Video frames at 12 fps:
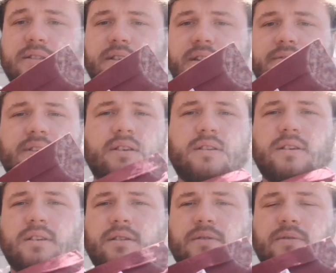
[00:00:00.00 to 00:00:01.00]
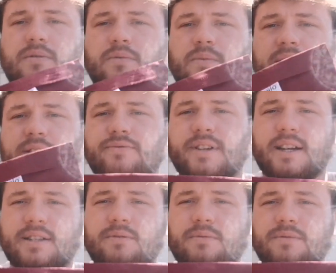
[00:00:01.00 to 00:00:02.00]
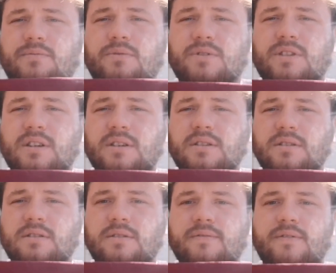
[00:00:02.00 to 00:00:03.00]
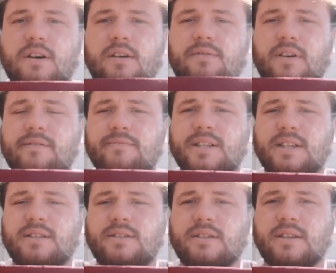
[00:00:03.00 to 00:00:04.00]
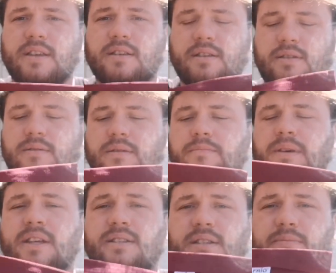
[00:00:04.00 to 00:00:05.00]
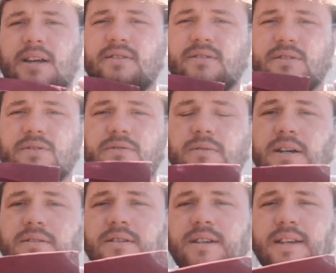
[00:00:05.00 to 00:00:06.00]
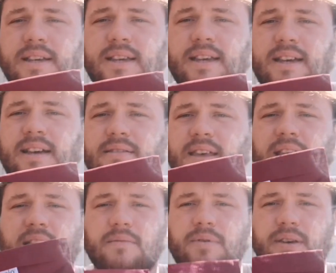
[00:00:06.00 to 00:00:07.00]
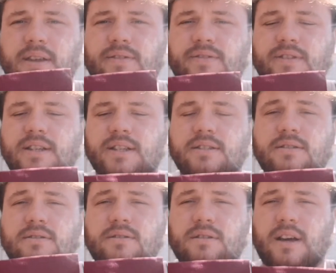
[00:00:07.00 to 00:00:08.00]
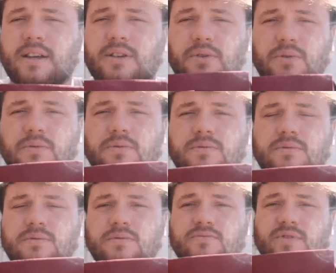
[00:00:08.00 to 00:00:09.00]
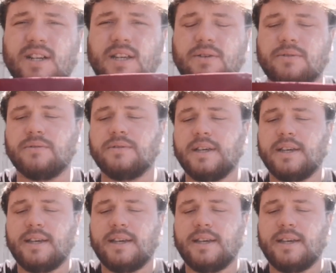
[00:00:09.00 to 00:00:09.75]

inside of it, and when it's reacted with water for 5 minutes, the beads expand and swell, and they keep your insulin like cool, really cool.